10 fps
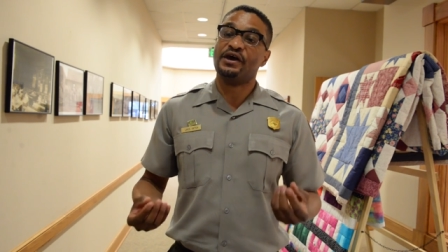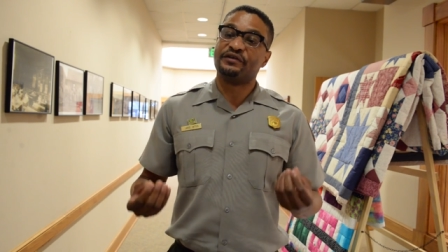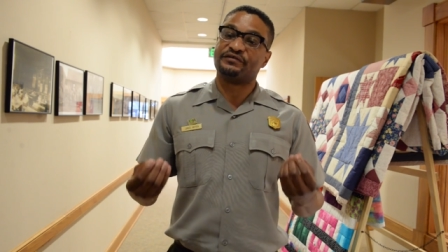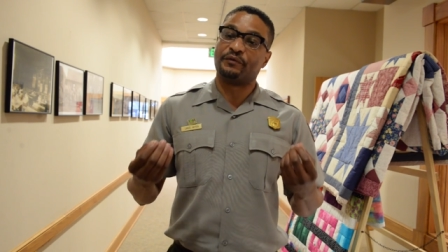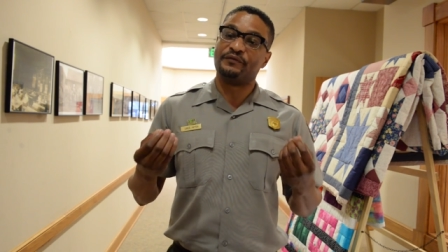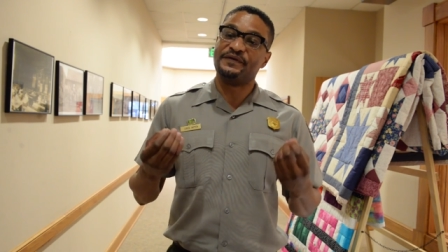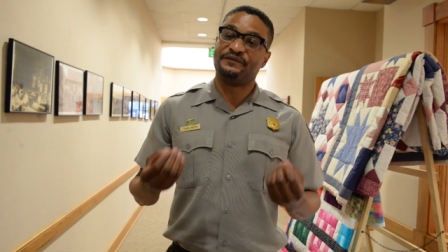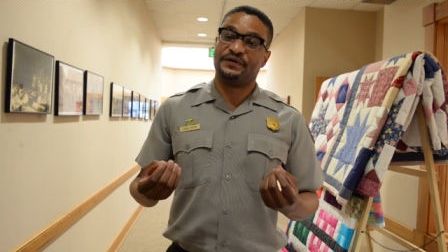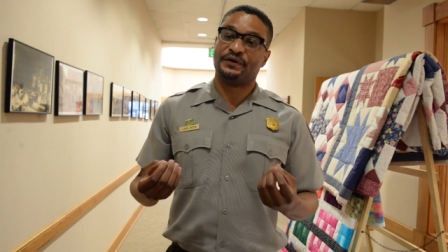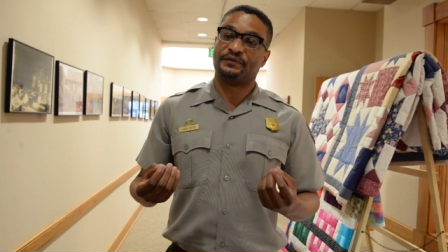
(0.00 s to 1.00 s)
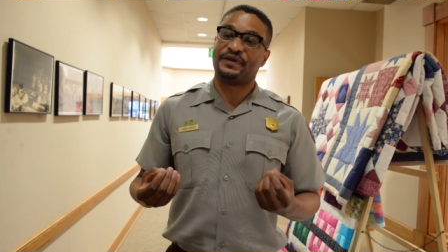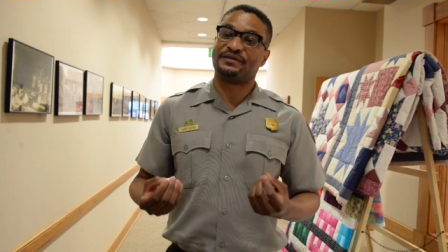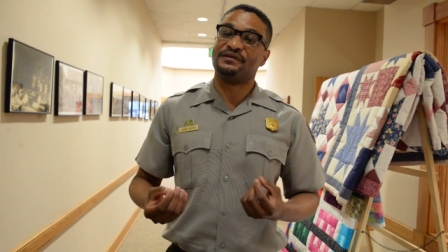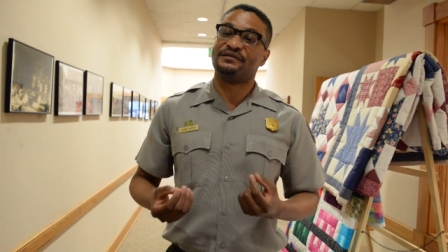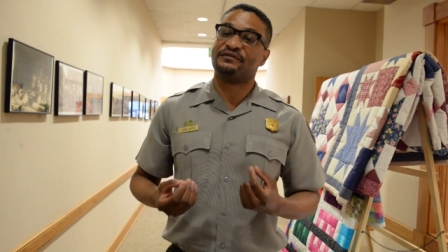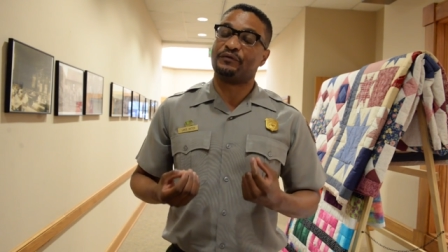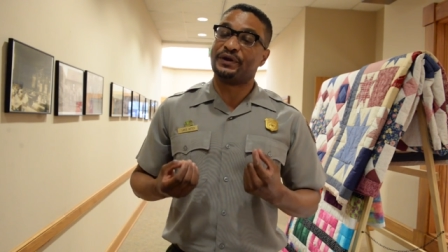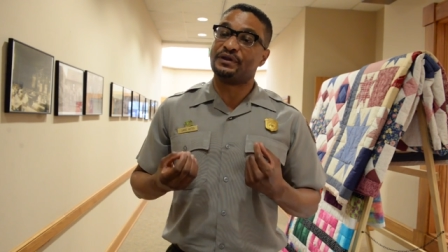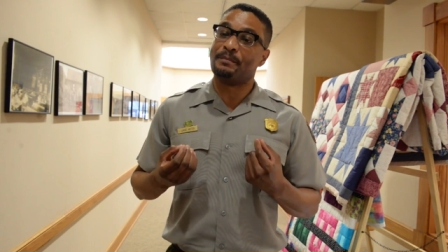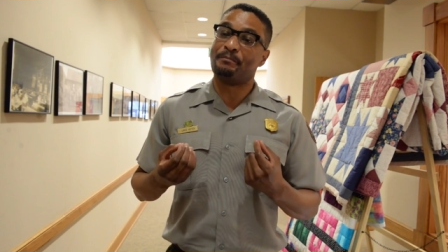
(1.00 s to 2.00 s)
So we feel that this is one
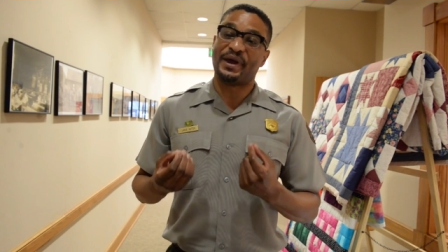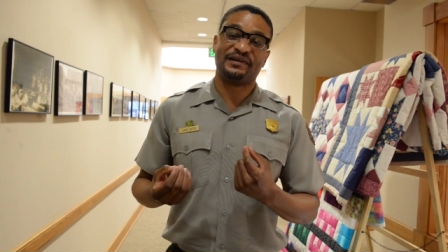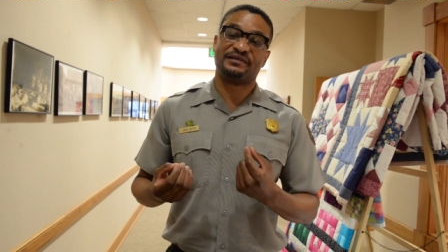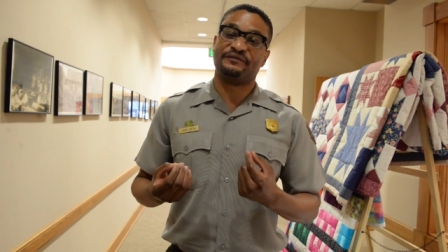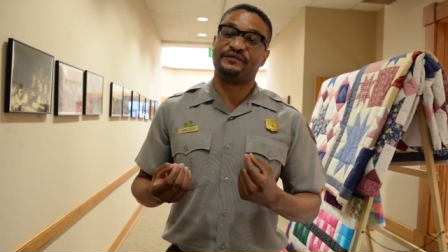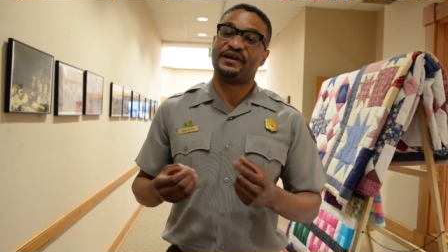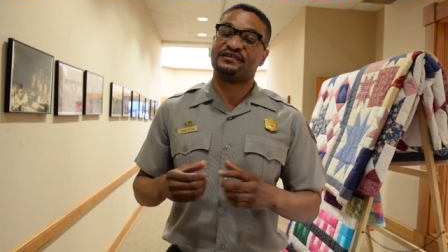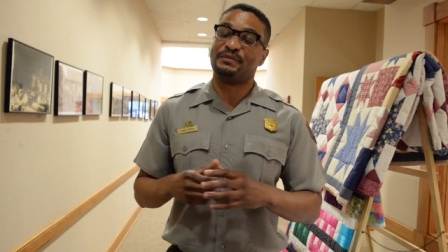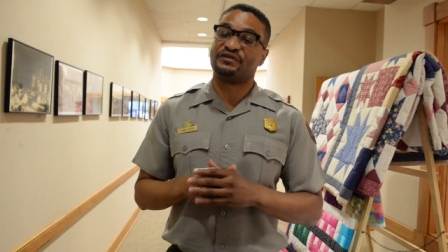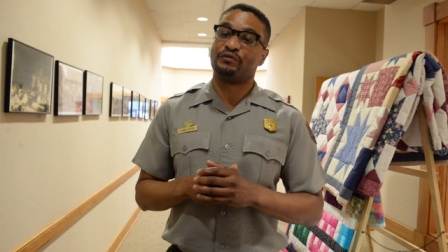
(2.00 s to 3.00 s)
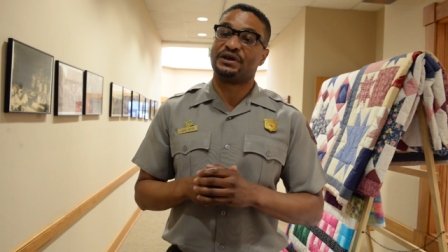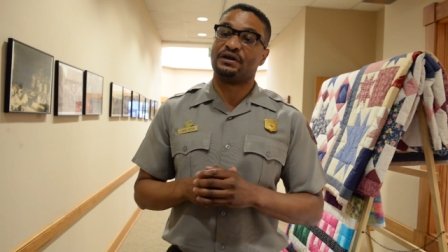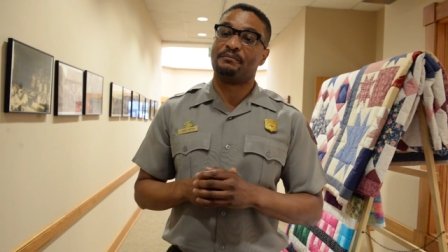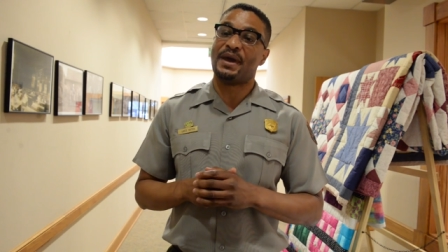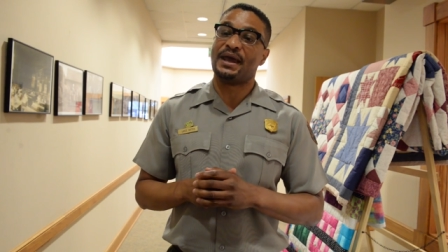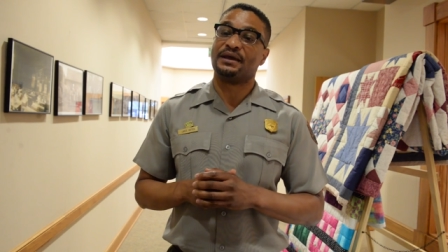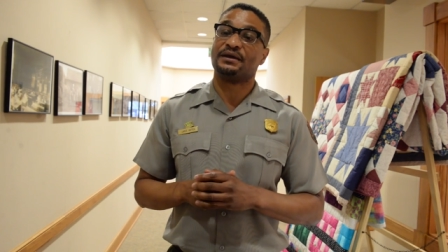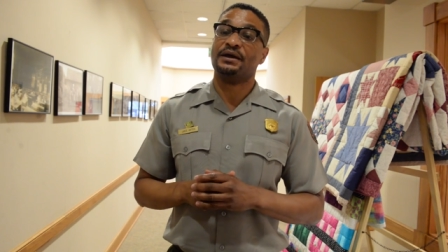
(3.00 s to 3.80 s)
of the best investments we can make,